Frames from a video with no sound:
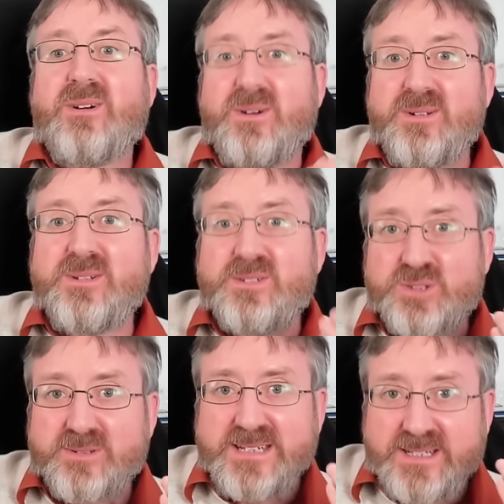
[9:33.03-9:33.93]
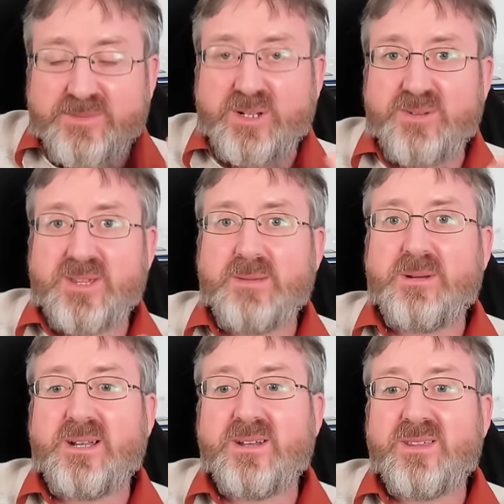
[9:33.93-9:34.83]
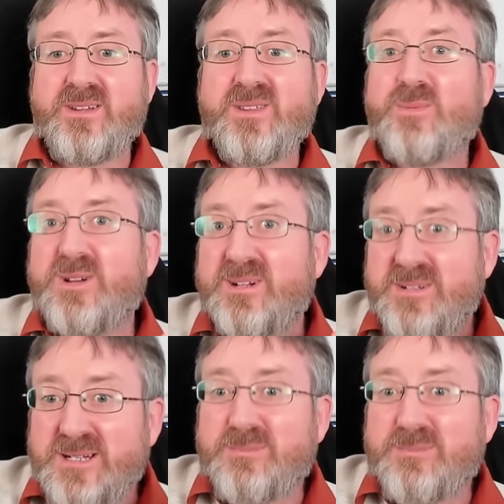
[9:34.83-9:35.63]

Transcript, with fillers: all three of those hypotheses were